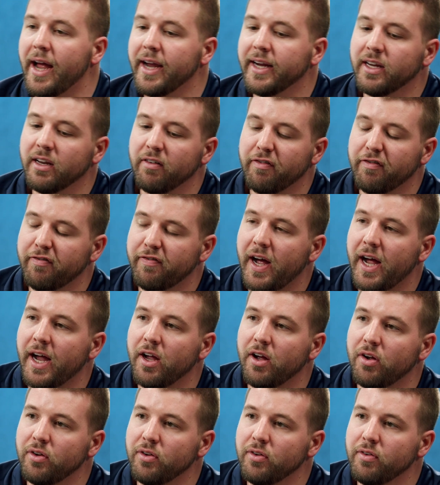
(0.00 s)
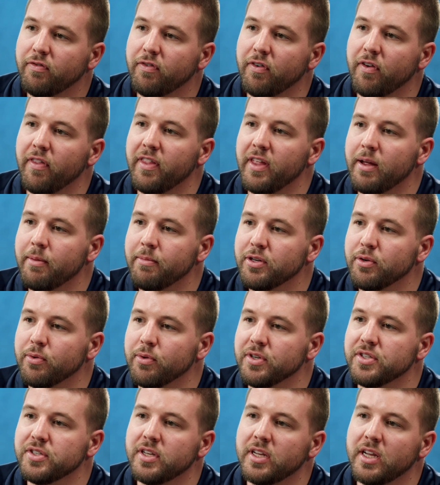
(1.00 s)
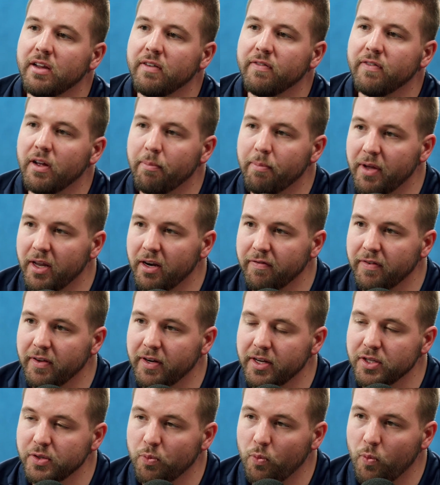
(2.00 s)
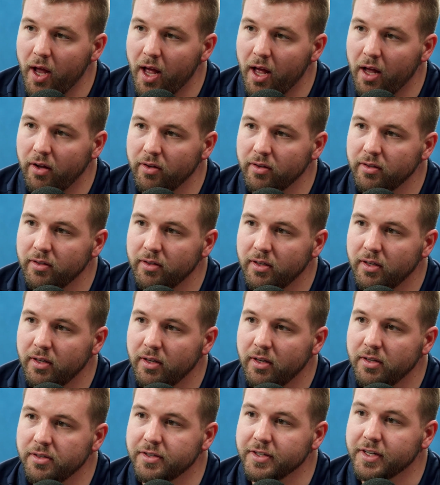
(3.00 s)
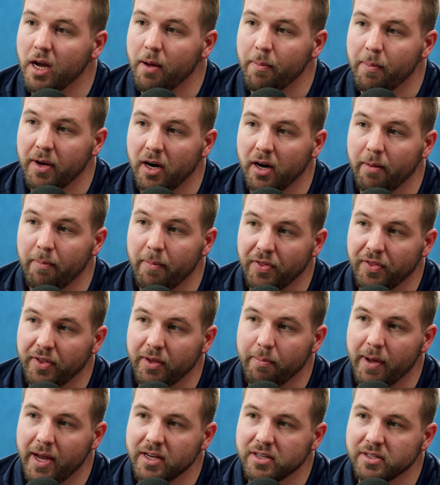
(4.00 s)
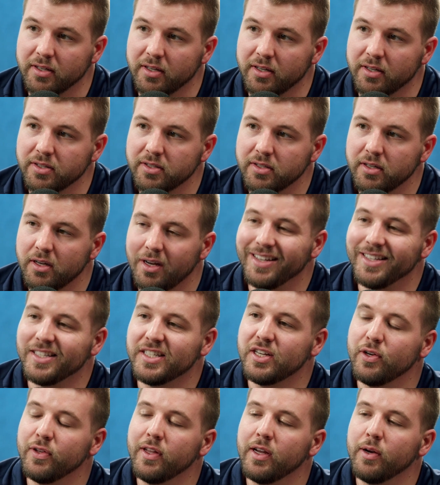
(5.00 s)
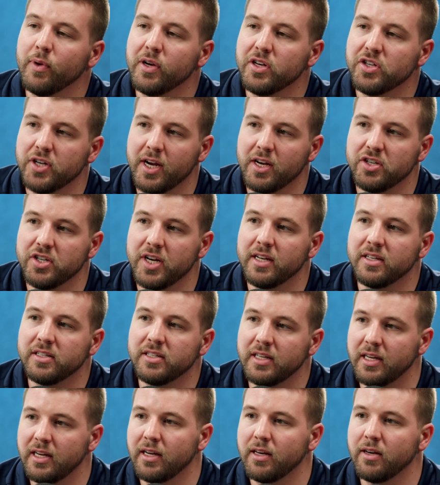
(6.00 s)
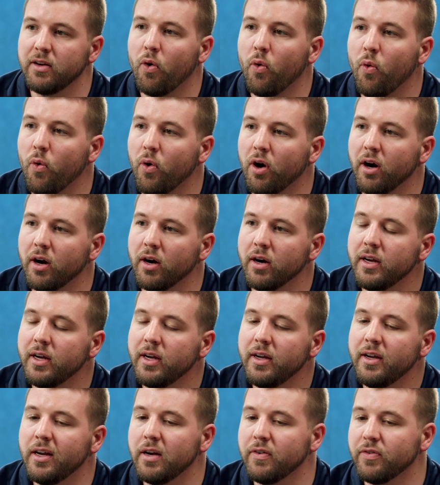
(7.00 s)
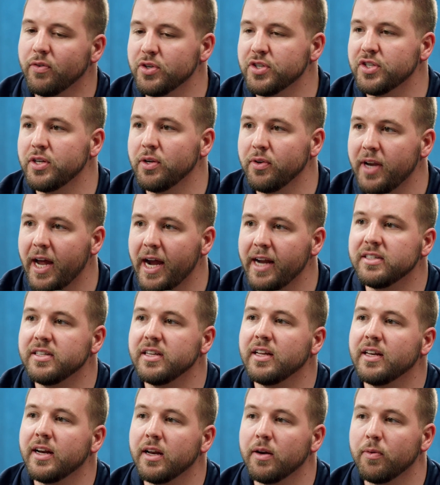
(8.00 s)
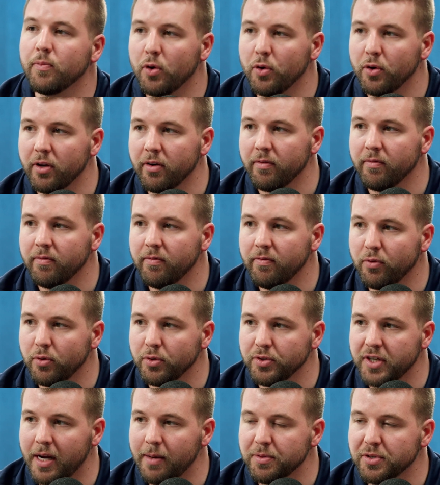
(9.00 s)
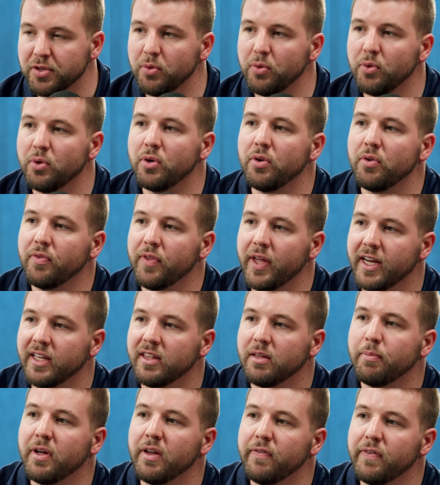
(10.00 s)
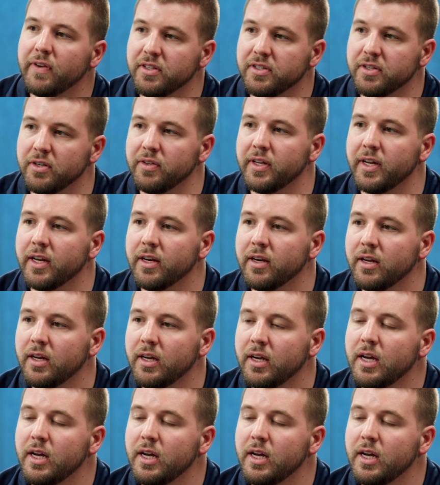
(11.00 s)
I can file for them to receive a benefit as well, to come in on a monthly basis until they reach age 18, or if they're still 19 and enrolled in full-time school, they get the benefit until then.